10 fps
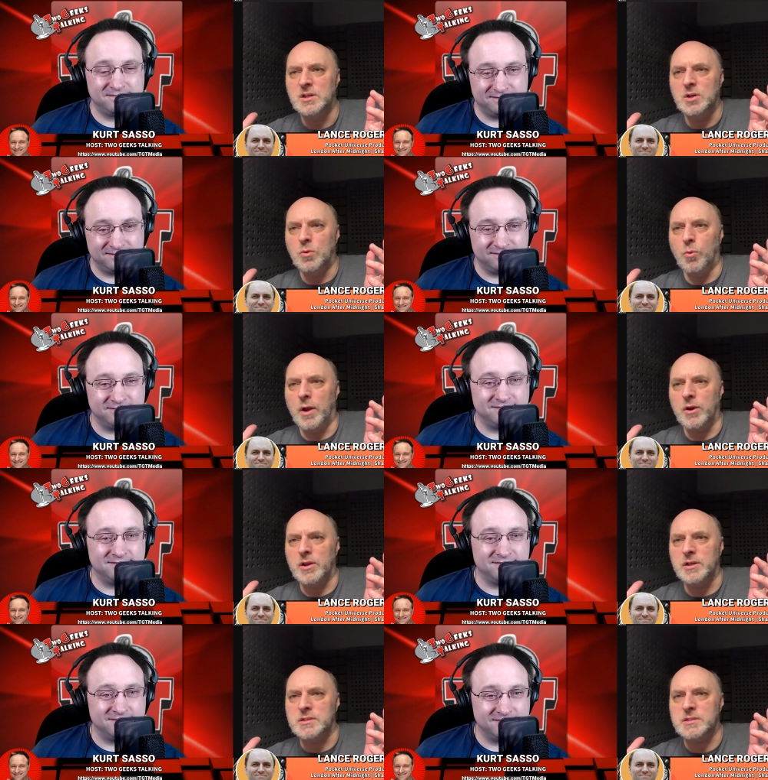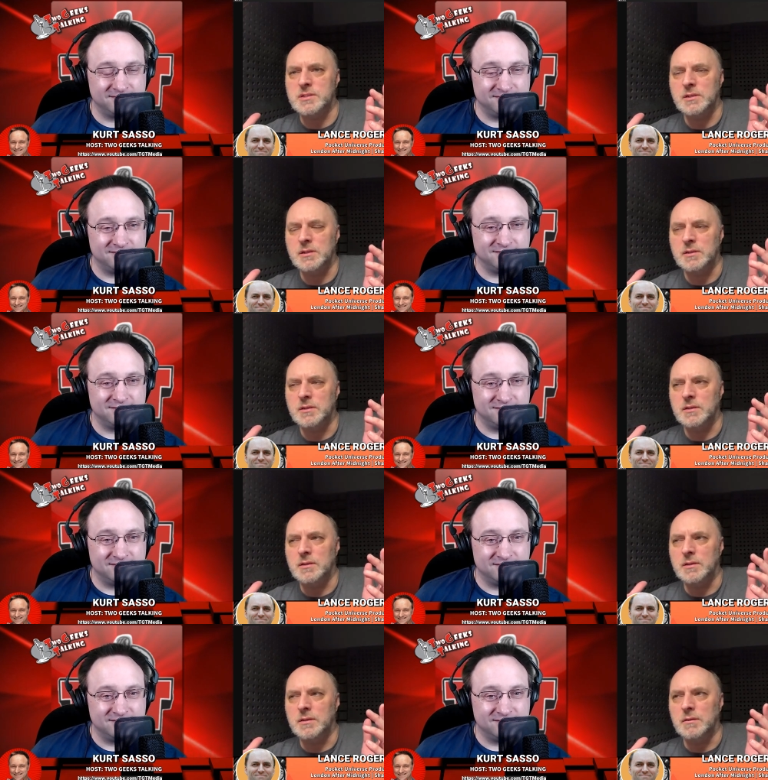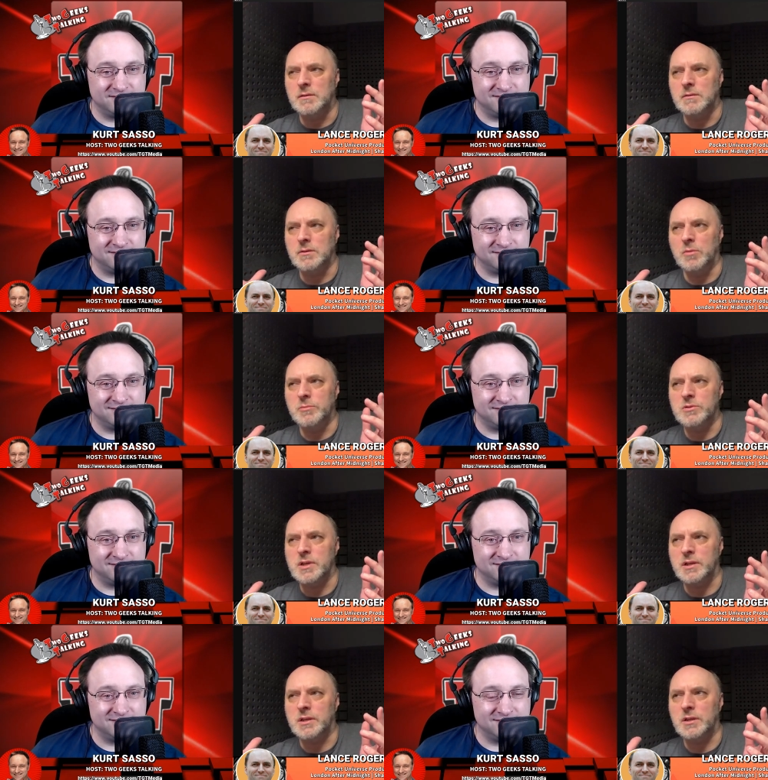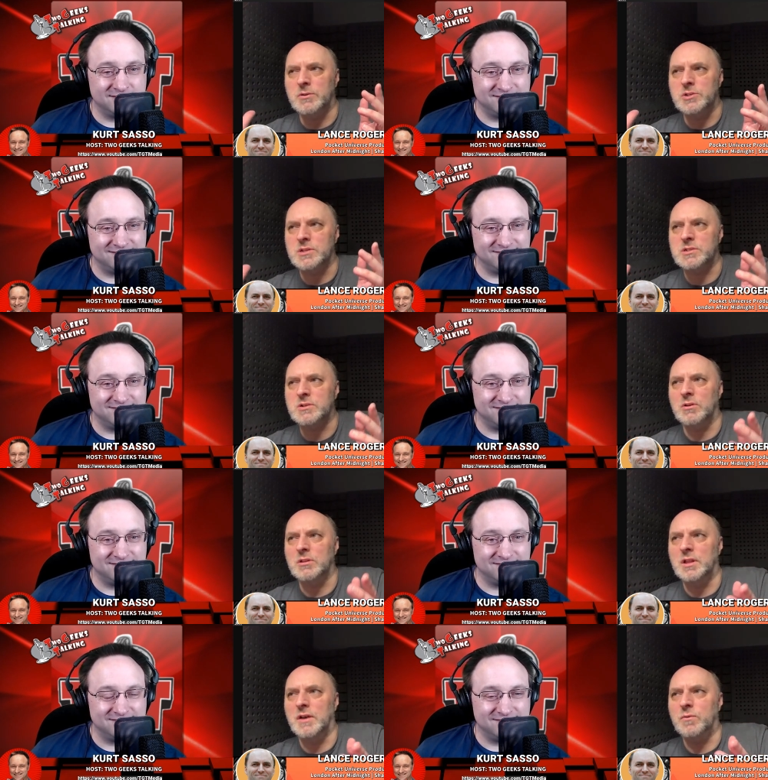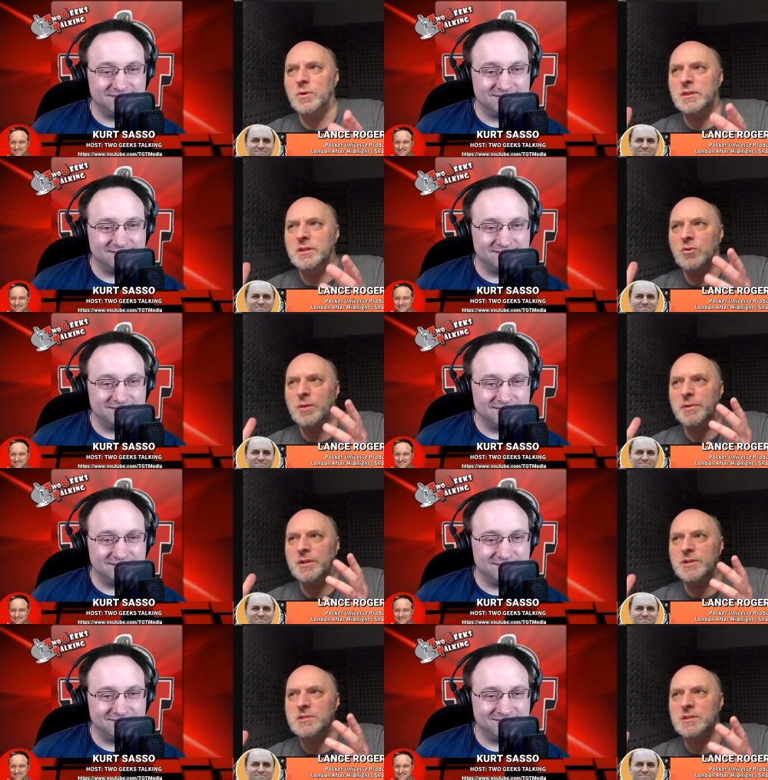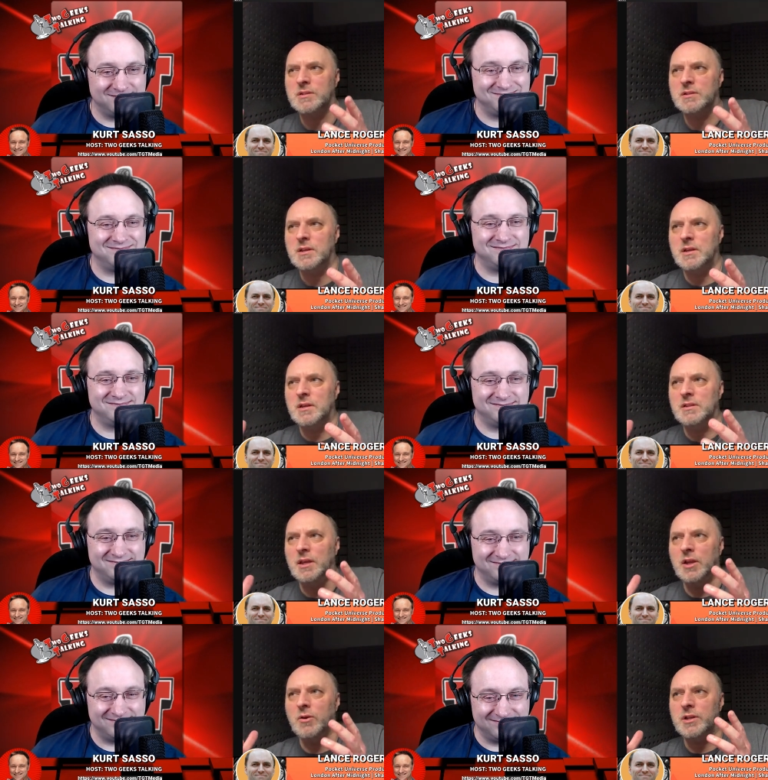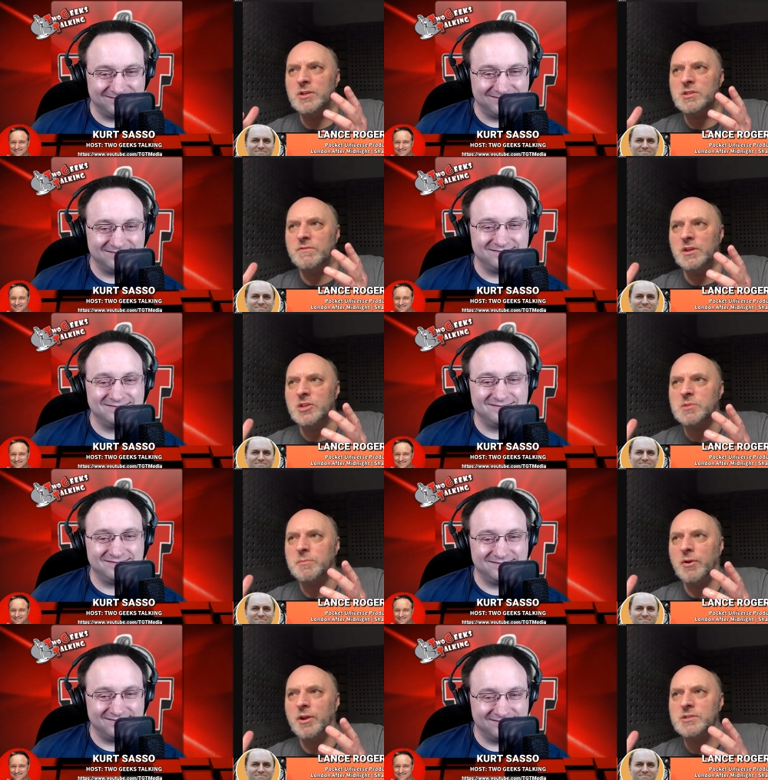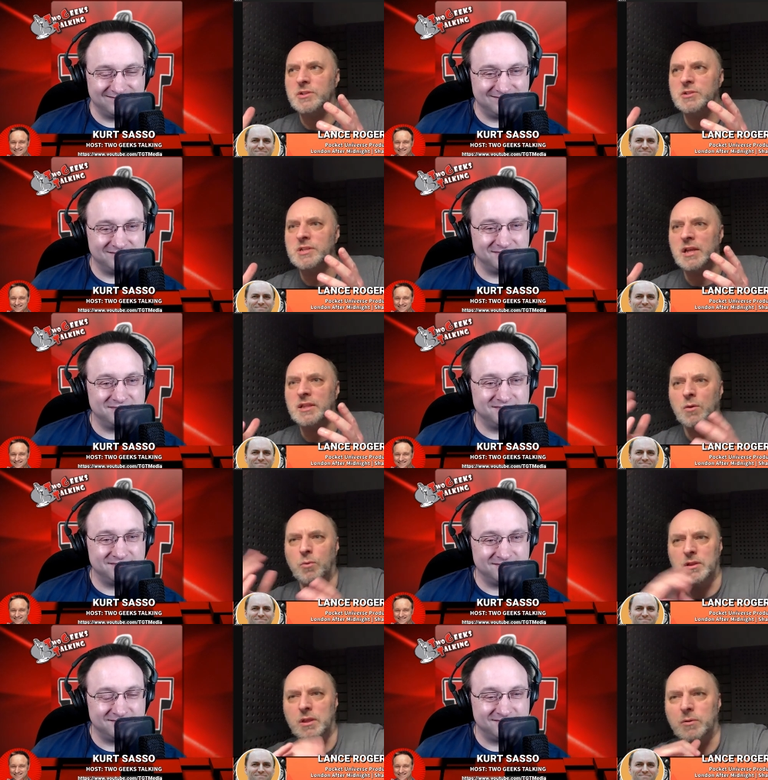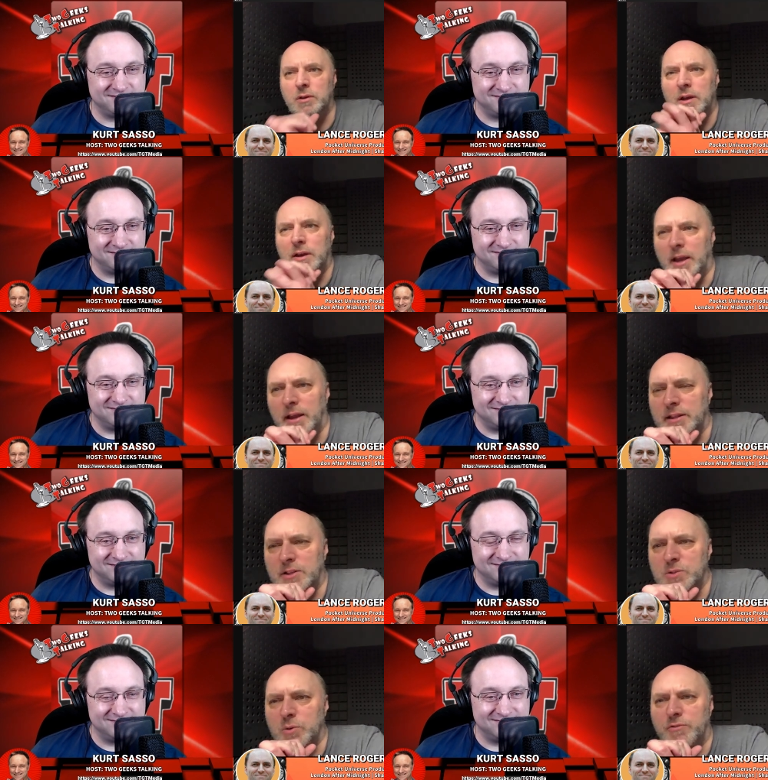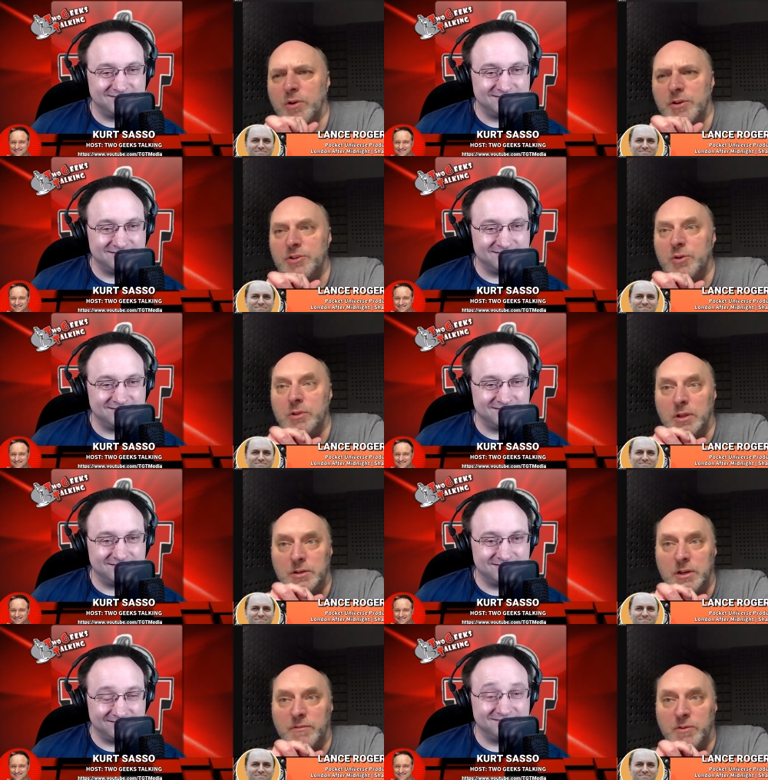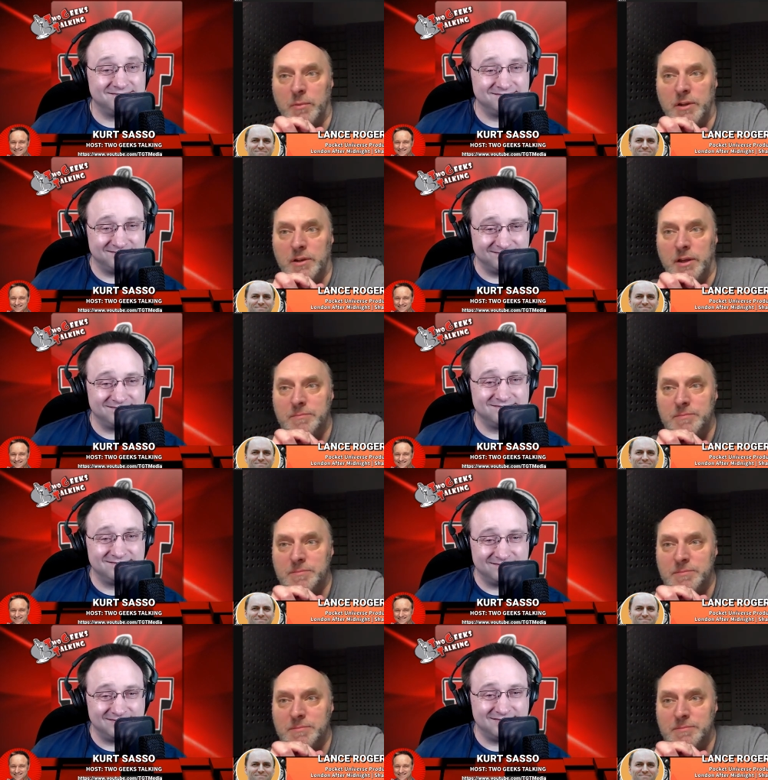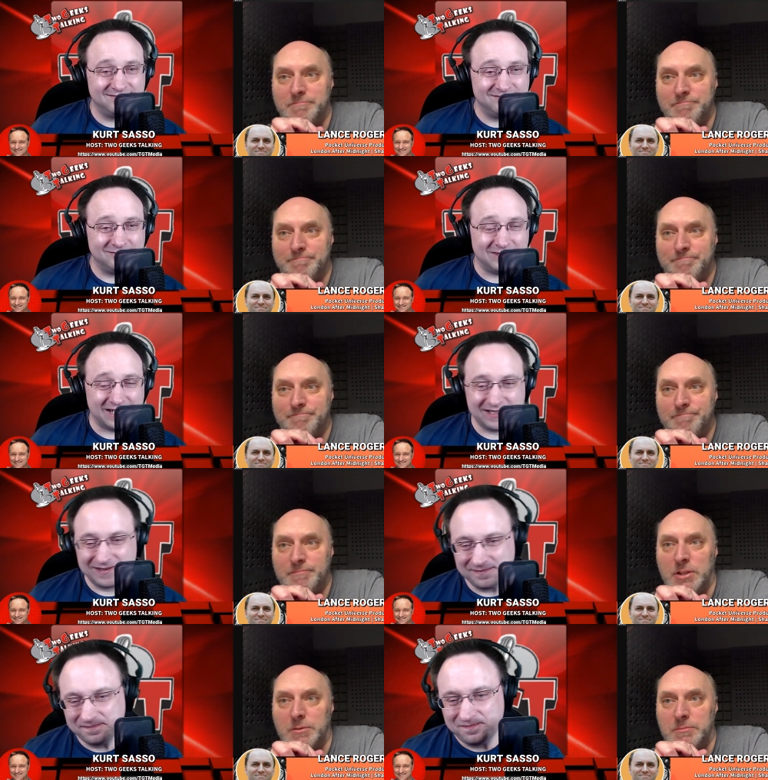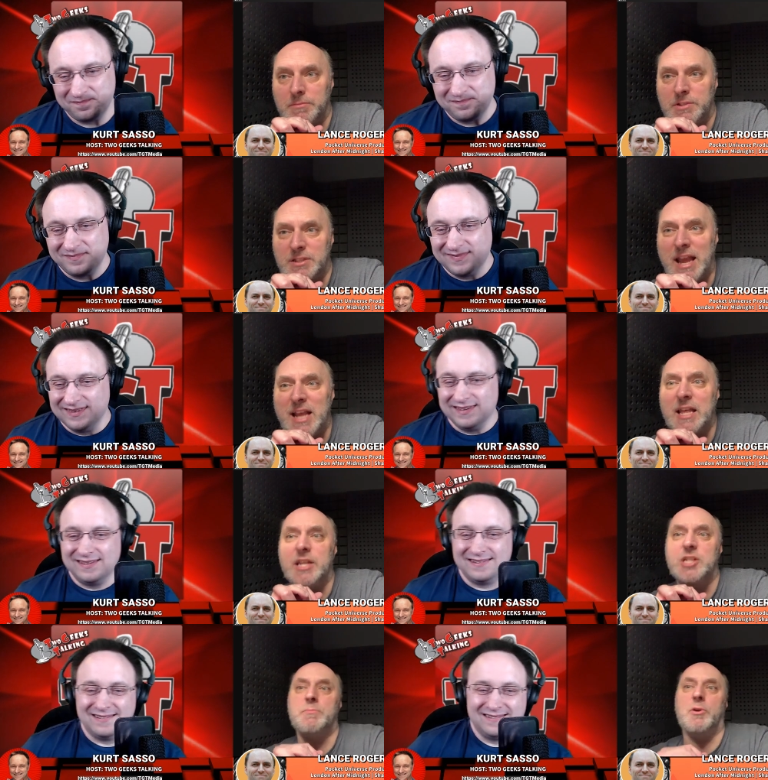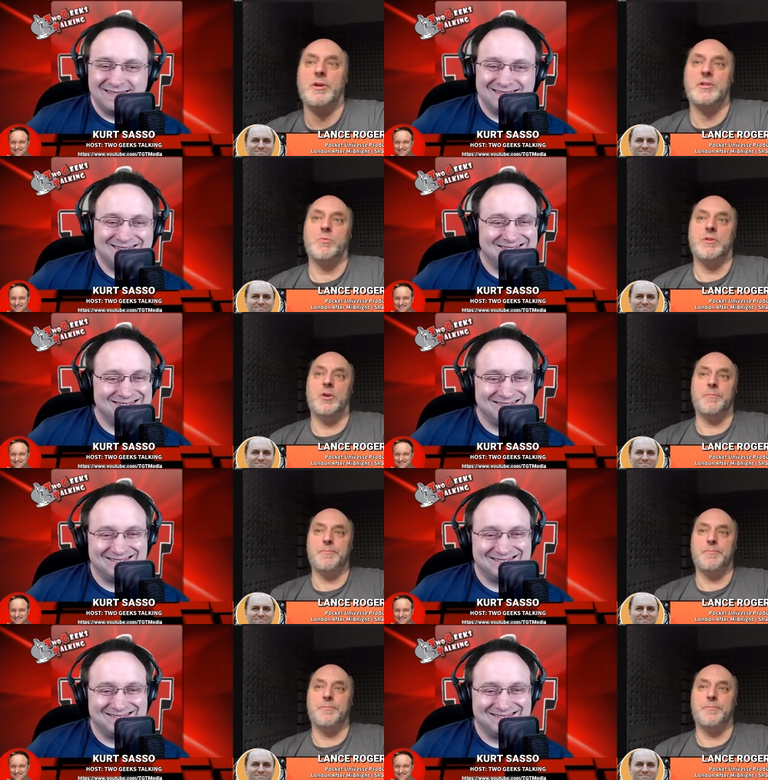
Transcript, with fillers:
Speaker 1: Whereas no music, you just are left with the creepiness and the eeriness of the experience, and you take that with you. And that's what we've tried to do with London After Midnight. Nice. Yeah. Take that experience with you.